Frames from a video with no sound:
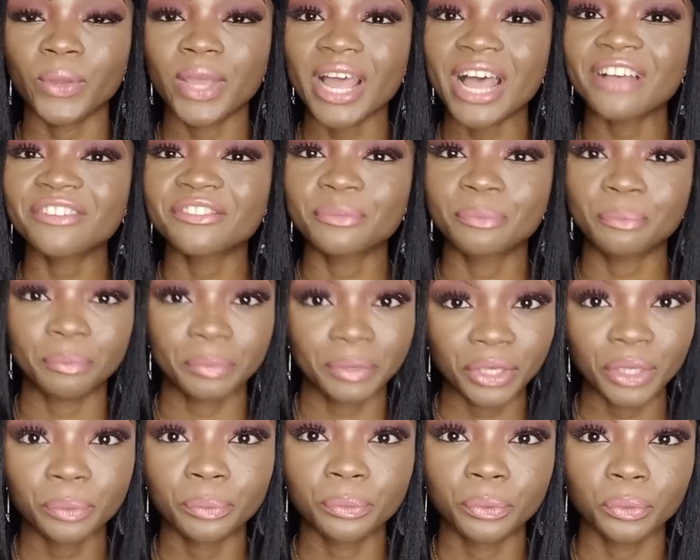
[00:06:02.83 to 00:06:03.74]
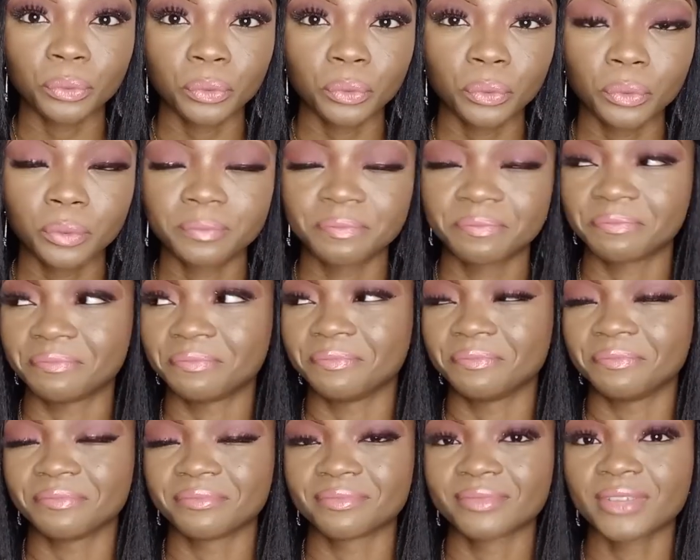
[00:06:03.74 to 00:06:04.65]
we have people,
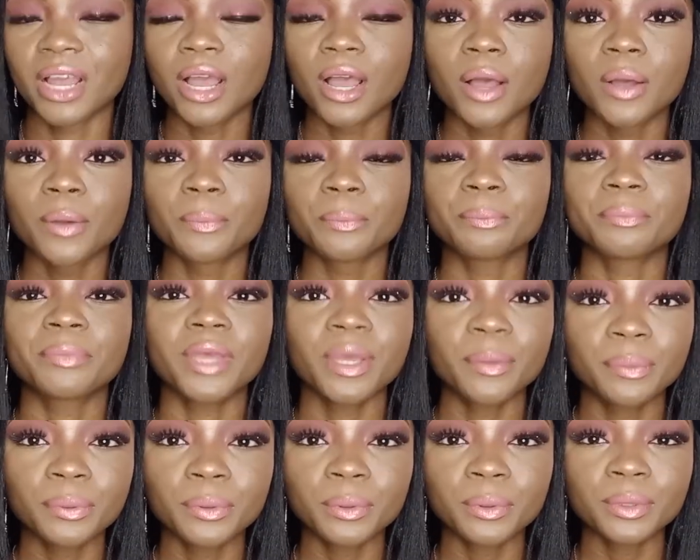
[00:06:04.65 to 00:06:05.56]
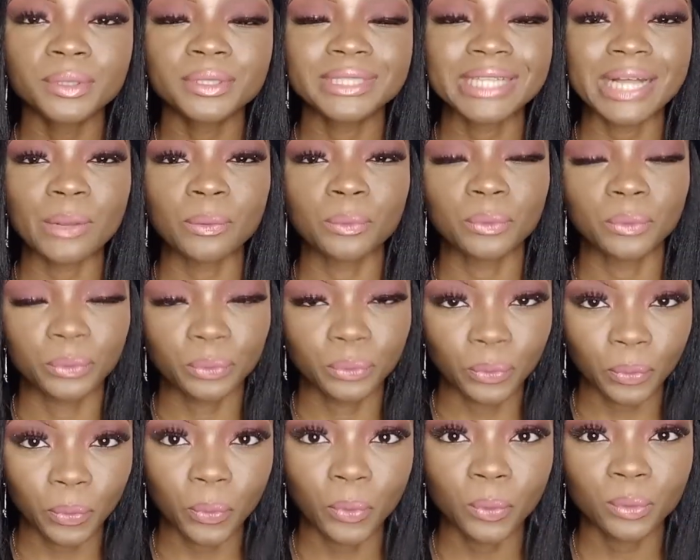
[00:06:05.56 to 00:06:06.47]
people that will
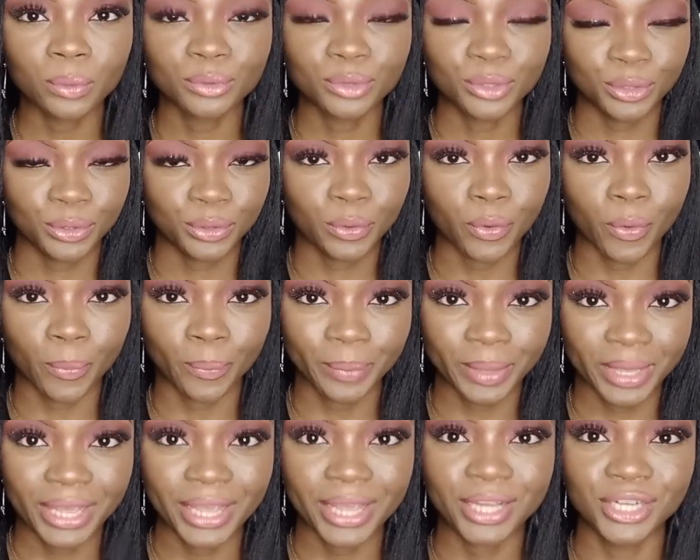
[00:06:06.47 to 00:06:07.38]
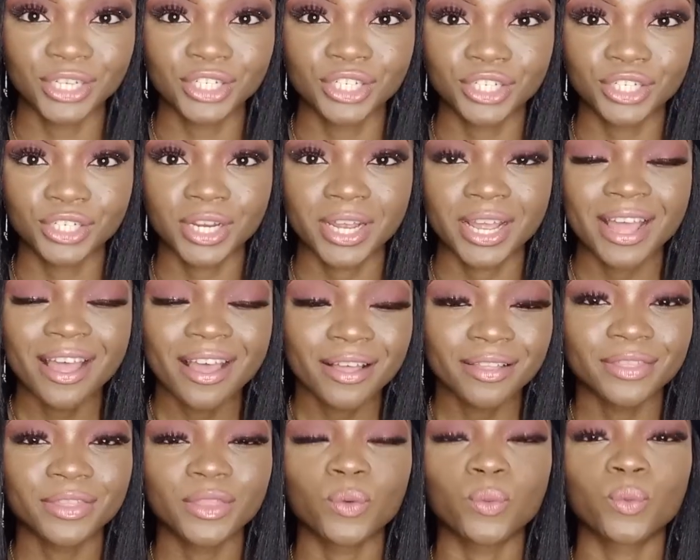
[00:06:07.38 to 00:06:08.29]
go to your page,
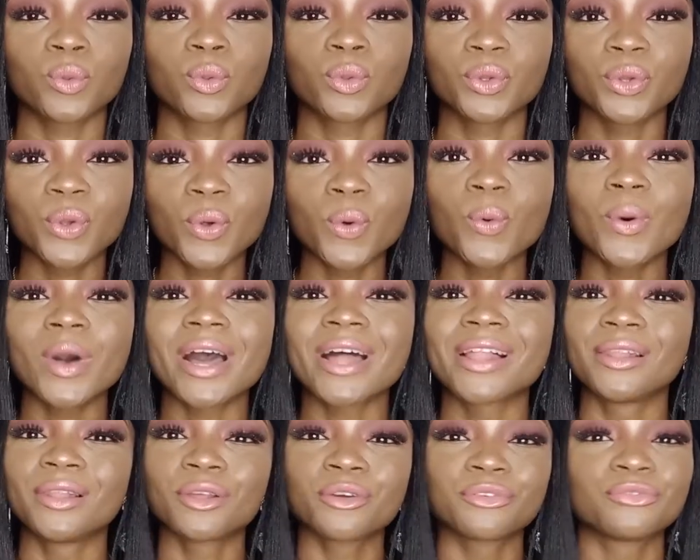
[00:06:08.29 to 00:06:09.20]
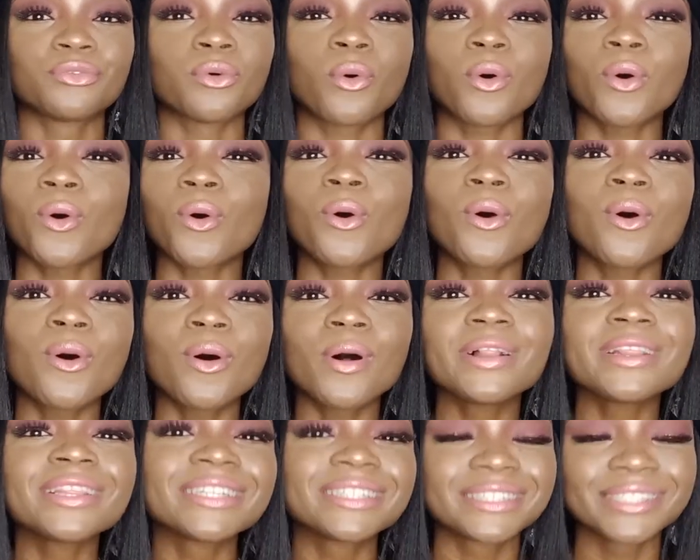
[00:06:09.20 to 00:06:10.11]
they will go and look for
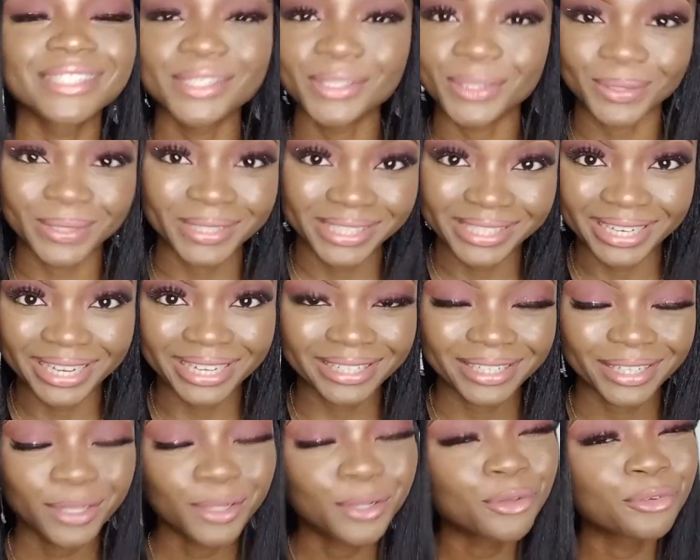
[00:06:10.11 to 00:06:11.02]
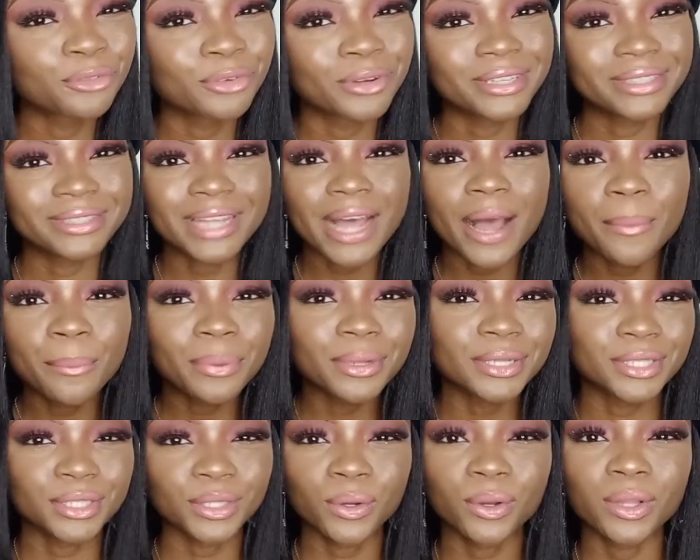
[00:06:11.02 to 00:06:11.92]
all the things you said, look for that
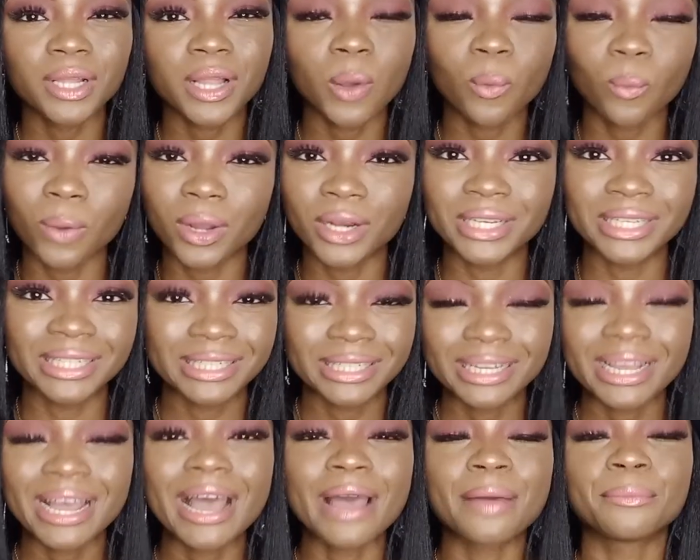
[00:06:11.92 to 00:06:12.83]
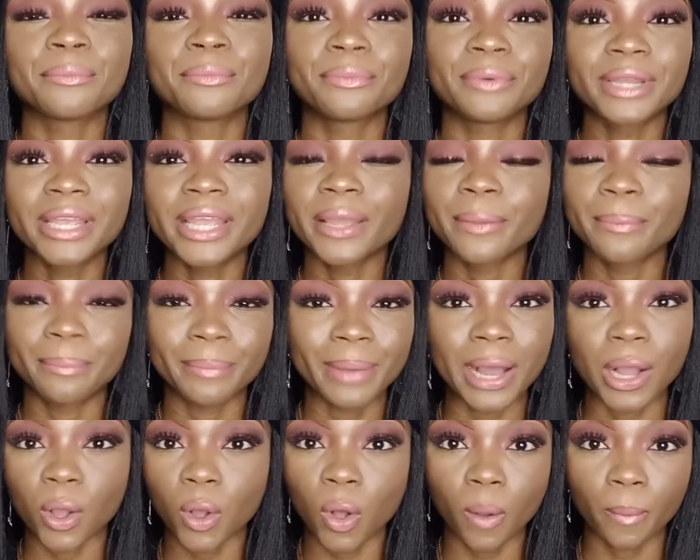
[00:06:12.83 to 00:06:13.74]
particular one and bring it
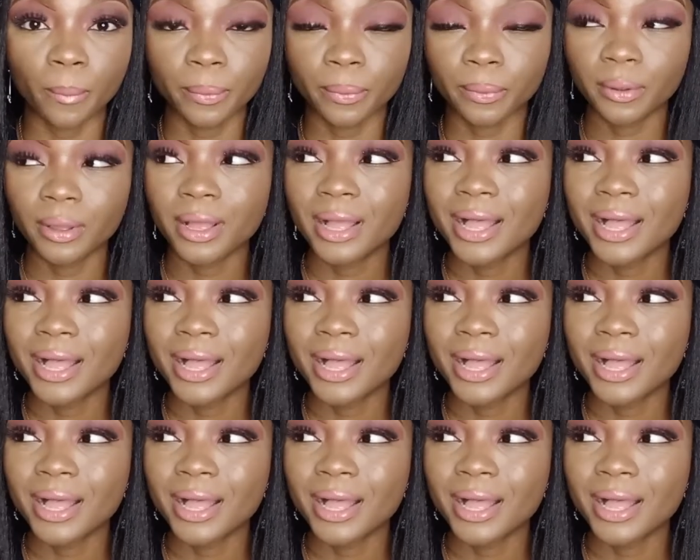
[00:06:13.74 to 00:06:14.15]
back up.